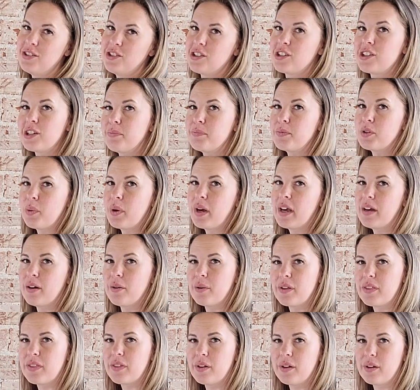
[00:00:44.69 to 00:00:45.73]
chipped away
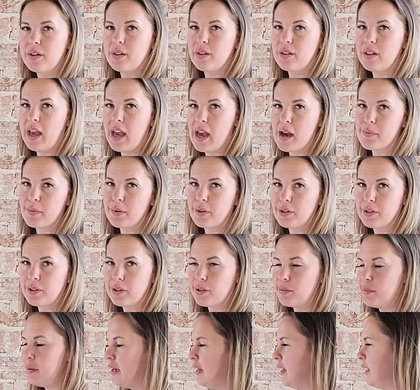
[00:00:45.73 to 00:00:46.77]
with the hammer a
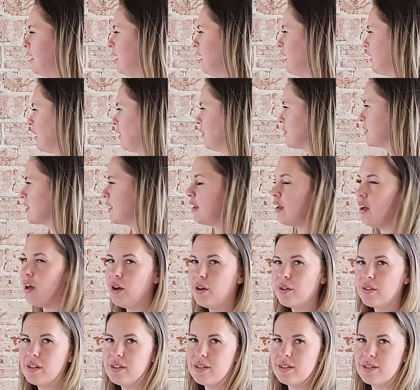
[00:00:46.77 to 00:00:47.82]
little bit, and I was like,
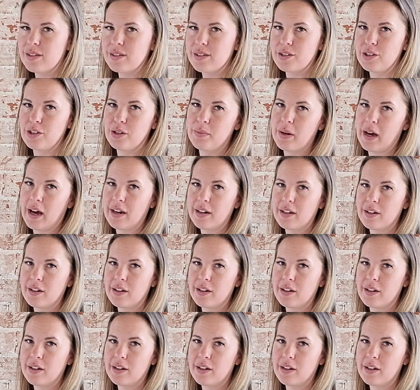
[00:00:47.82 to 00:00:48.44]
oh, this isn't too bad.